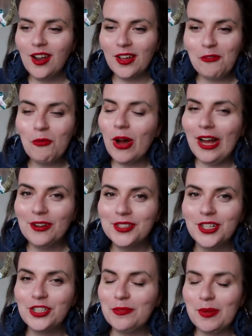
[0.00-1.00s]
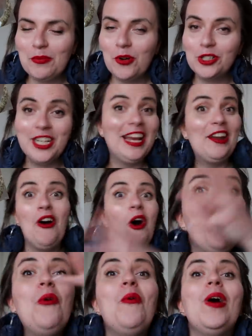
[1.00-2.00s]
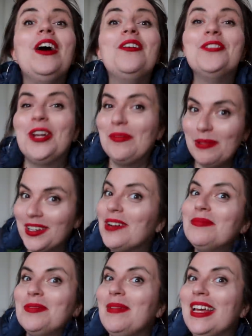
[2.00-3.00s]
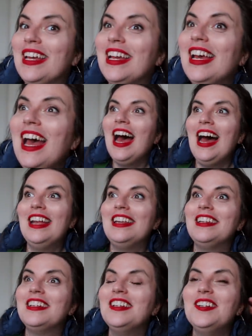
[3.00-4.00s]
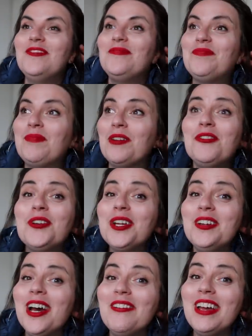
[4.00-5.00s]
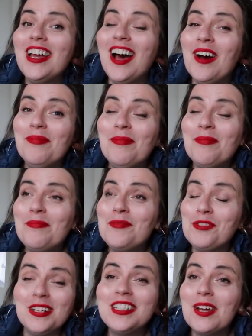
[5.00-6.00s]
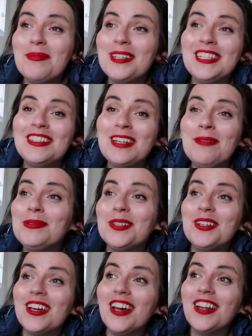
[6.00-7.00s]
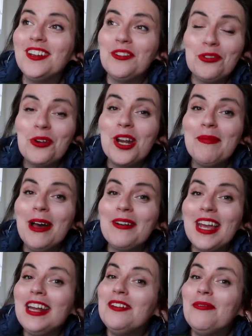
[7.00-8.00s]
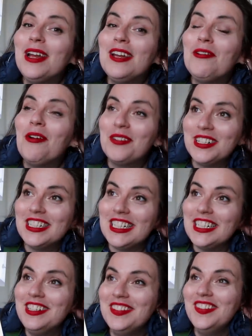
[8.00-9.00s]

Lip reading: like what else I should be watching, and a whole world opened up to me. And before you know it, I'm dressing up as a Gibson girl and talking about gaining weight in quarantine.